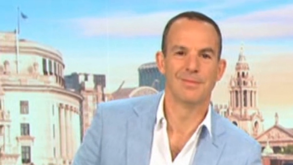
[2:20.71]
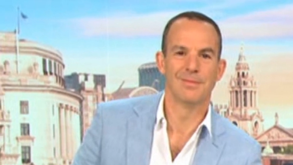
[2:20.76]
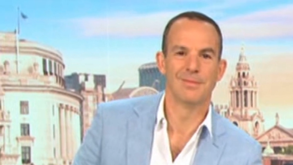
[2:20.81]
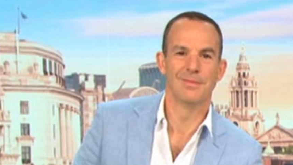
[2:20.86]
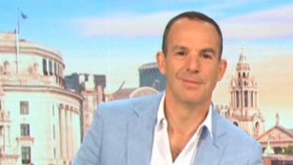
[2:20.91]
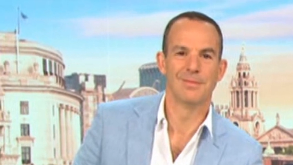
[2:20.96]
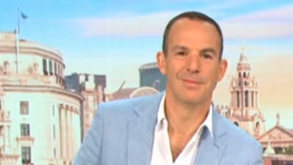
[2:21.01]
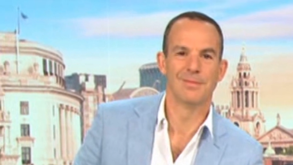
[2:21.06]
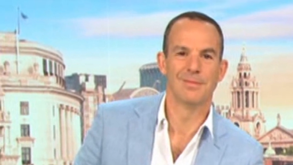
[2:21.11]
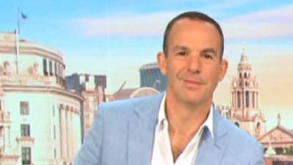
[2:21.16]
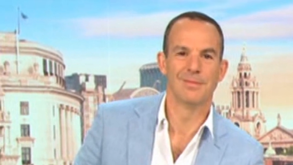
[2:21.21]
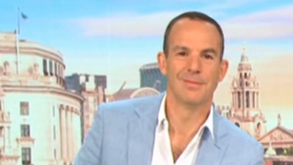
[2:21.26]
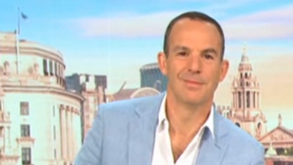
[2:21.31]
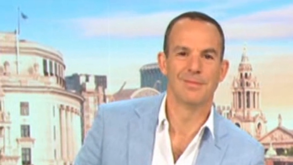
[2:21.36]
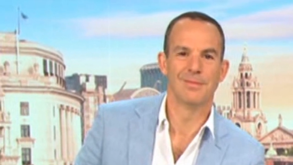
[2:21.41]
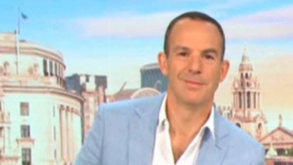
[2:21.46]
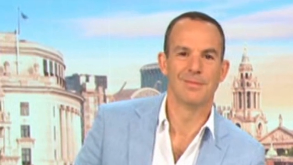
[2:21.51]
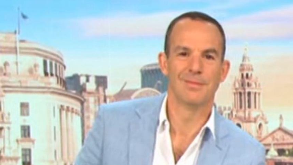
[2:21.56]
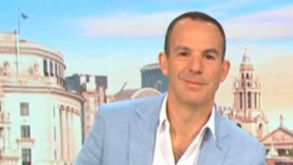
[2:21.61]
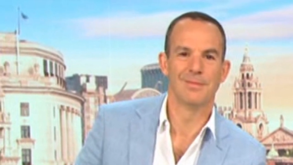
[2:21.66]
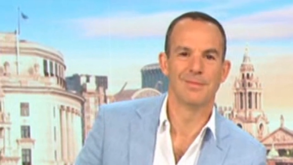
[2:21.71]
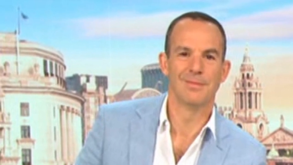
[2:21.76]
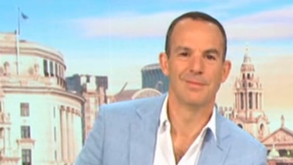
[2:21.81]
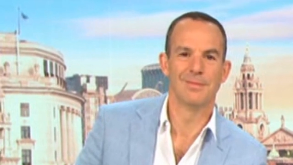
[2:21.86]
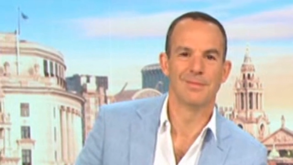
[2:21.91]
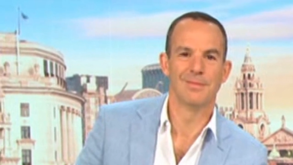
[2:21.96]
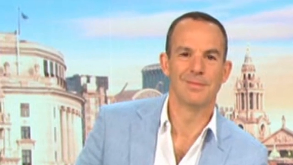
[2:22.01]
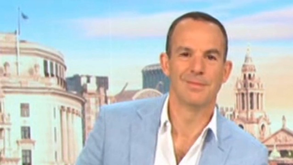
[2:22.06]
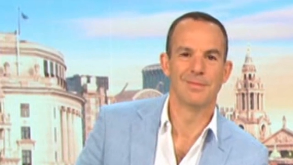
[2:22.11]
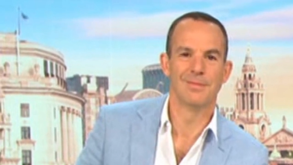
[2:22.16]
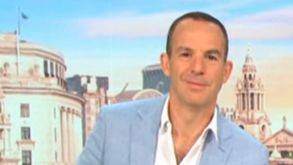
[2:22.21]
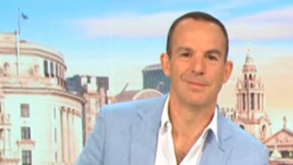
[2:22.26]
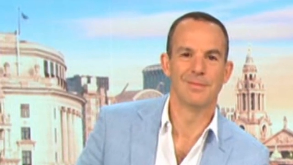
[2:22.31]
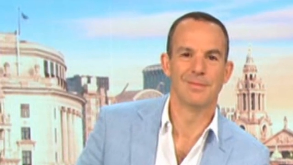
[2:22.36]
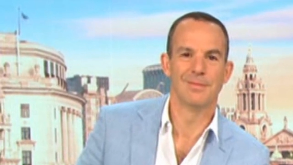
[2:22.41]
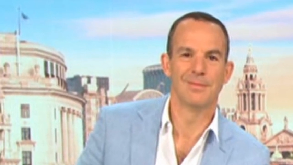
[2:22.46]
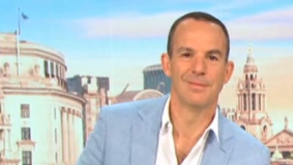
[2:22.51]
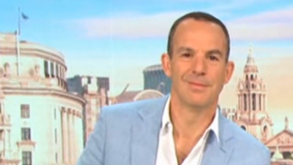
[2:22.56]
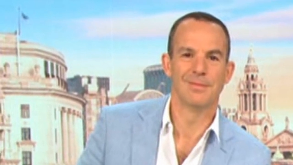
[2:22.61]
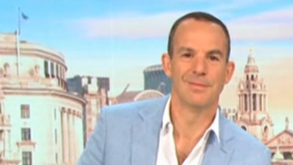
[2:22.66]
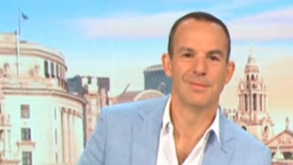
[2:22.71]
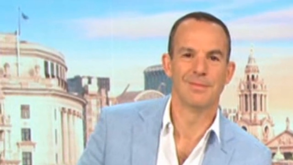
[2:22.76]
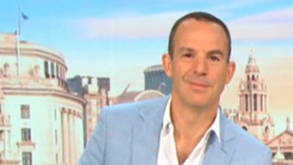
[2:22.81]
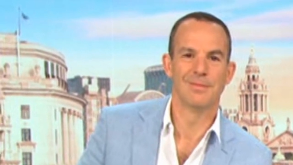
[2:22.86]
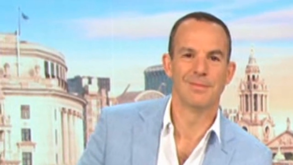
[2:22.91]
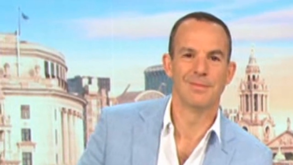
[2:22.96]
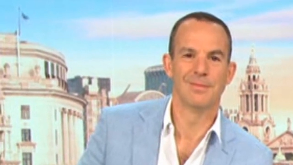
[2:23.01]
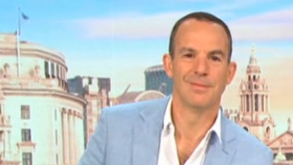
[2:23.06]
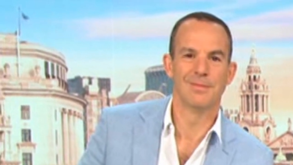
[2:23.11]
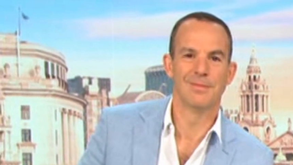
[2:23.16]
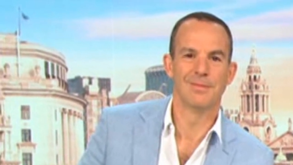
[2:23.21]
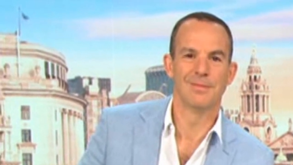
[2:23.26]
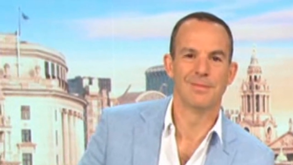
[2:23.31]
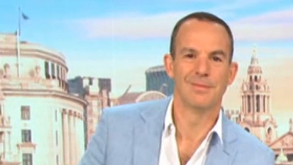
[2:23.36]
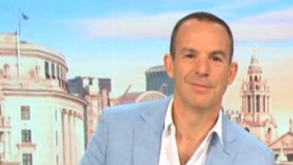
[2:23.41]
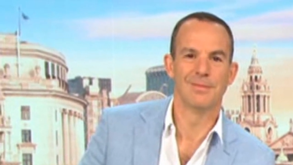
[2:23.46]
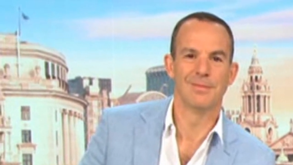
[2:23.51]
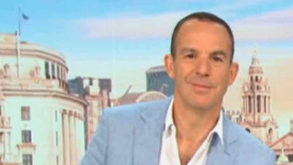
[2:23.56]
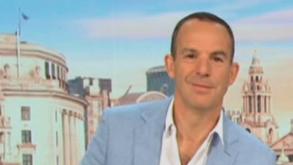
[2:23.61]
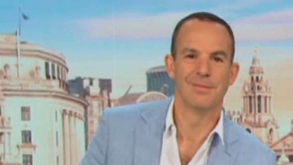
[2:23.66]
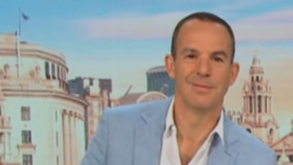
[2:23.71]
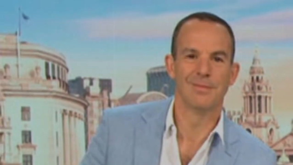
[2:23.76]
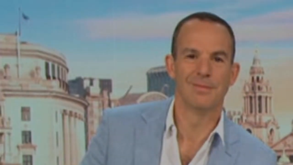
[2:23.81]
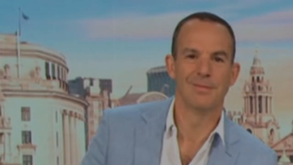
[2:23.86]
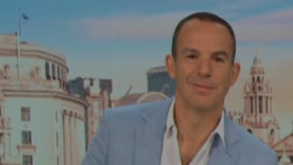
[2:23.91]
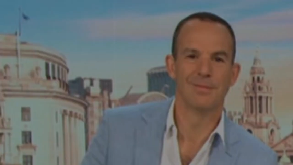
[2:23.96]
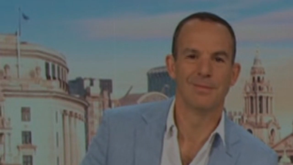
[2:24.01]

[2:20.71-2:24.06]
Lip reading: (no one is talking)